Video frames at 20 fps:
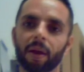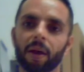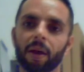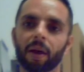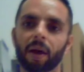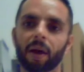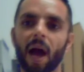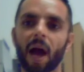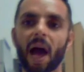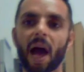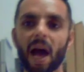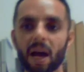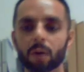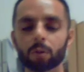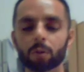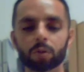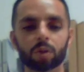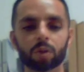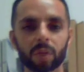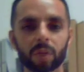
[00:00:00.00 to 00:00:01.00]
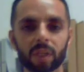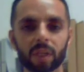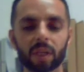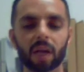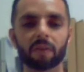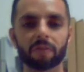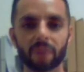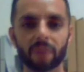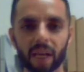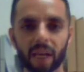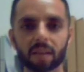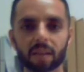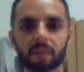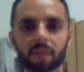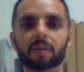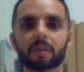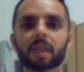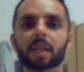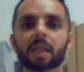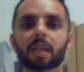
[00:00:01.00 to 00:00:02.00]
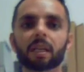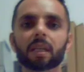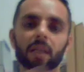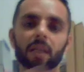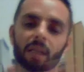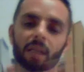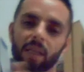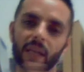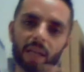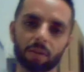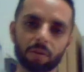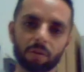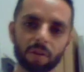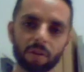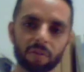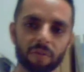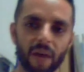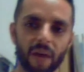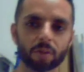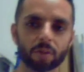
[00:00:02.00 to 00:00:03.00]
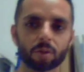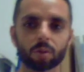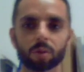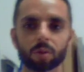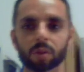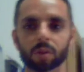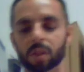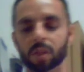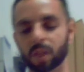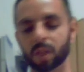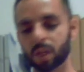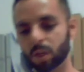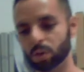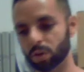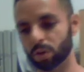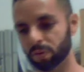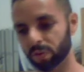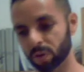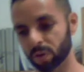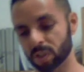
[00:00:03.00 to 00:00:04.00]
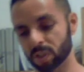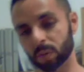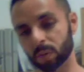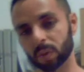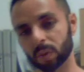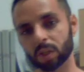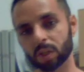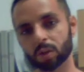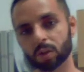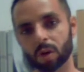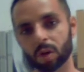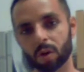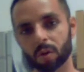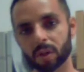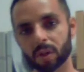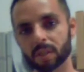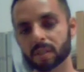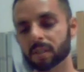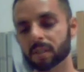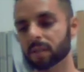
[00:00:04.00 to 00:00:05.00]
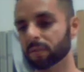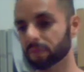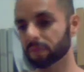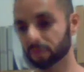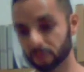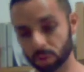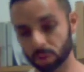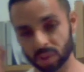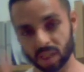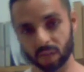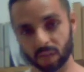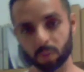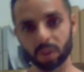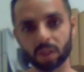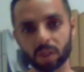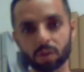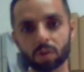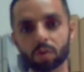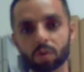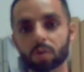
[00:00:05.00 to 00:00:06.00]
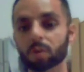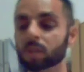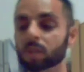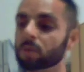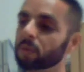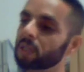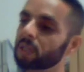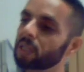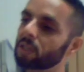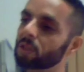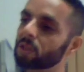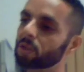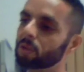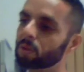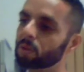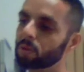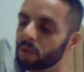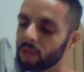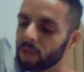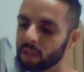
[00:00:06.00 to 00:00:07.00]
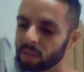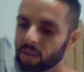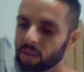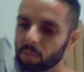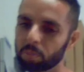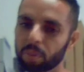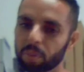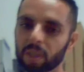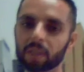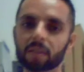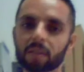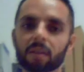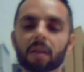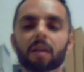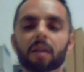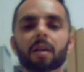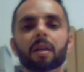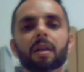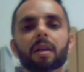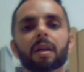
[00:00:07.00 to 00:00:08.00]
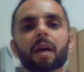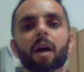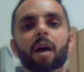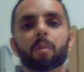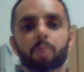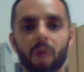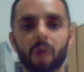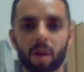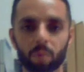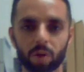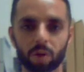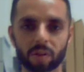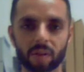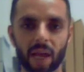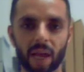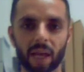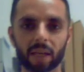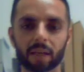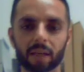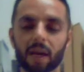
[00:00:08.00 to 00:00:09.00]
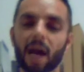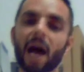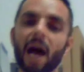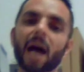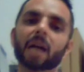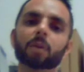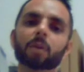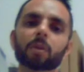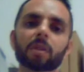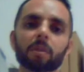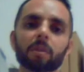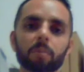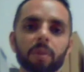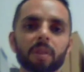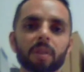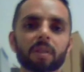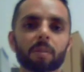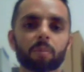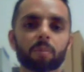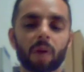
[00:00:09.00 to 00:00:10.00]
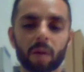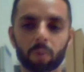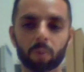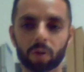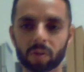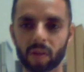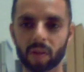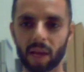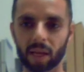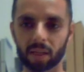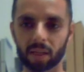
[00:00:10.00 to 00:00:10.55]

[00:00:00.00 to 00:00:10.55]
how do we effectively get to the fat stores? So first thing we need to do is we need to deplete our primary tank. How do we deplete the primary tank?